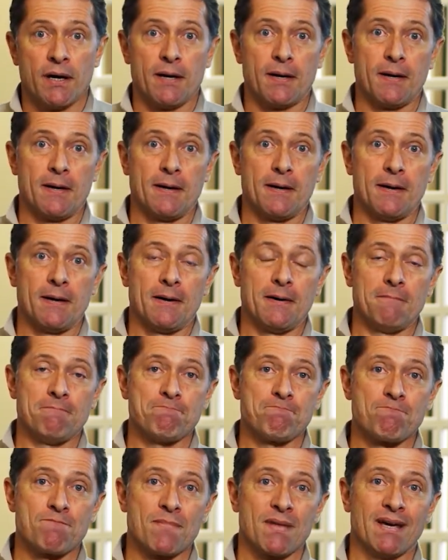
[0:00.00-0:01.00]

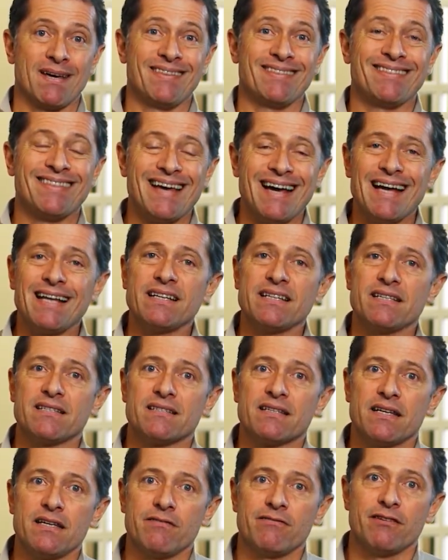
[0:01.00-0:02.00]
And that
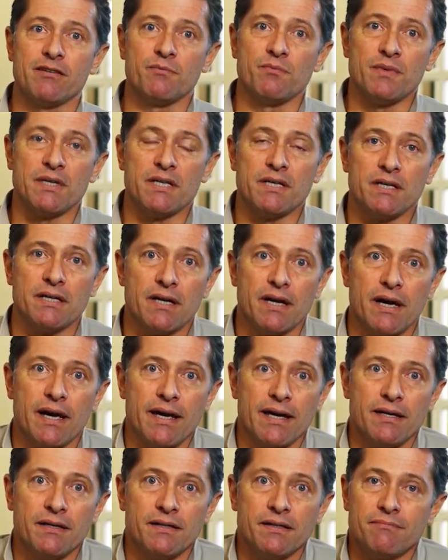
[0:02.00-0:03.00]
is giving me
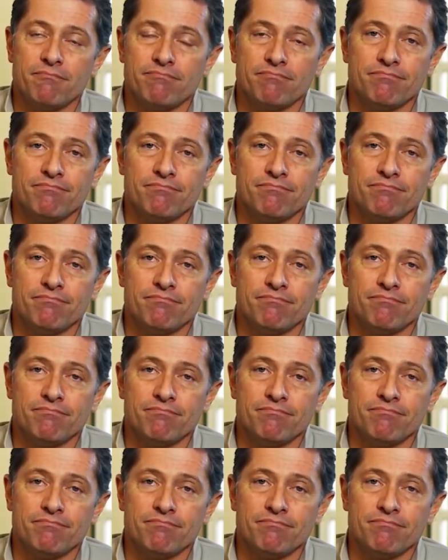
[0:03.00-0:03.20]
a